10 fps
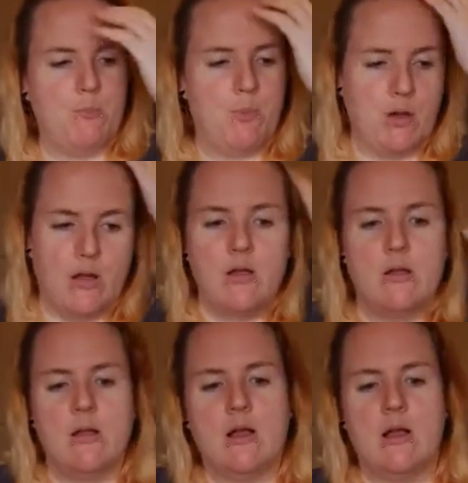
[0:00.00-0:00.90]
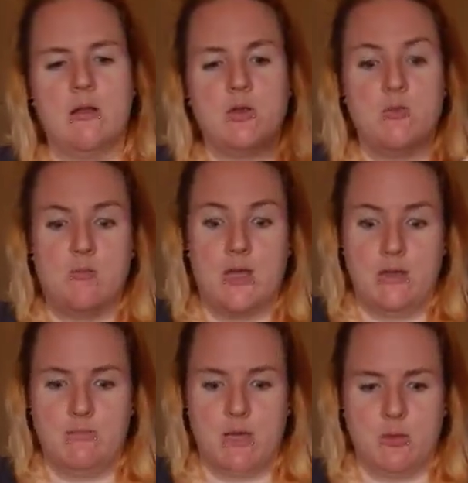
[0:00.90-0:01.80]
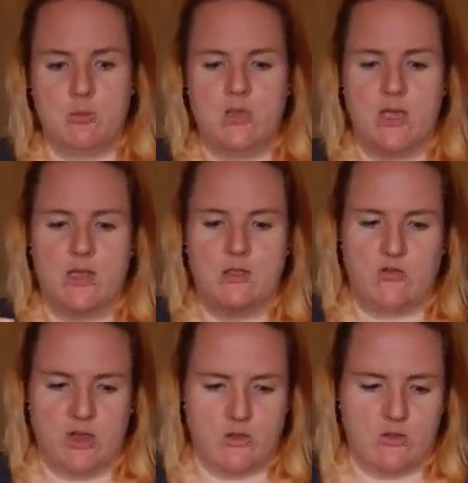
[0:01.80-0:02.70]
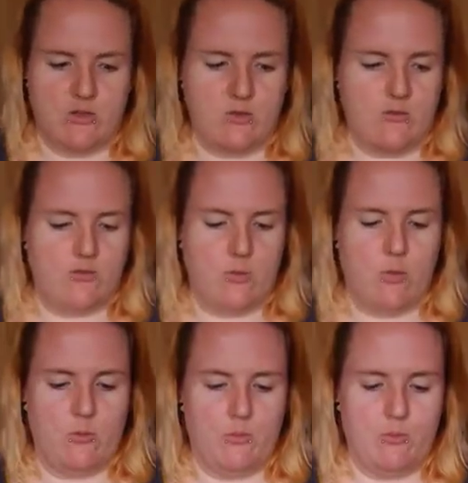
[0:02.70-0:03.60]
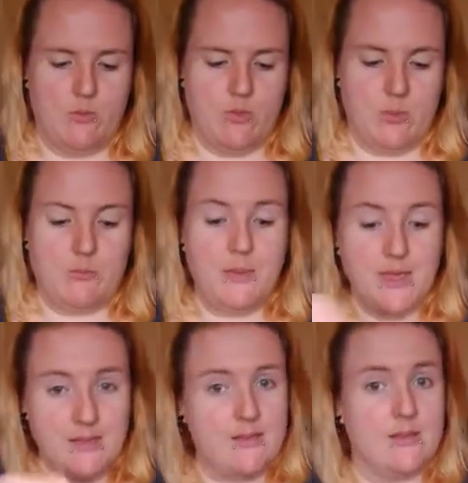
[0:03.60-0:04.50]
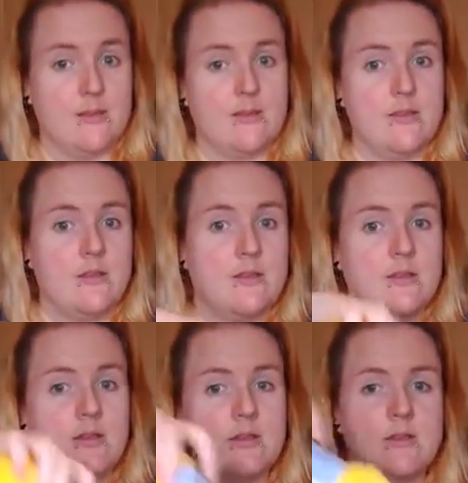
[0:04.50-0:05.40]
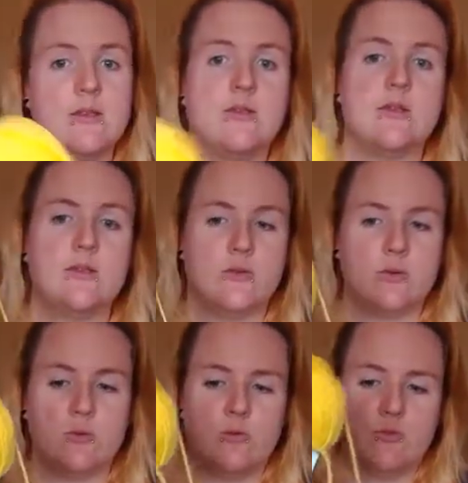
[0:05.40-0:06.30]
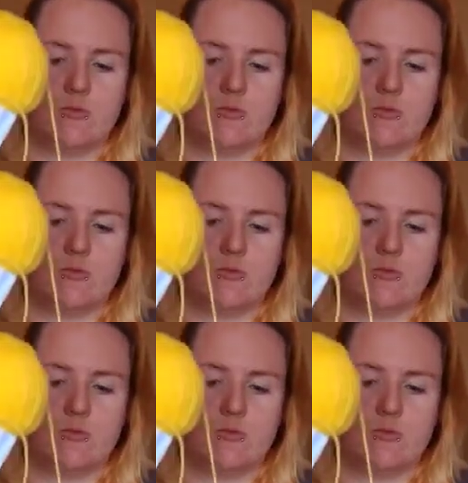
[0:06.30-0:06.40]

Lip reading: but you might be able to get the gist from the pieces. So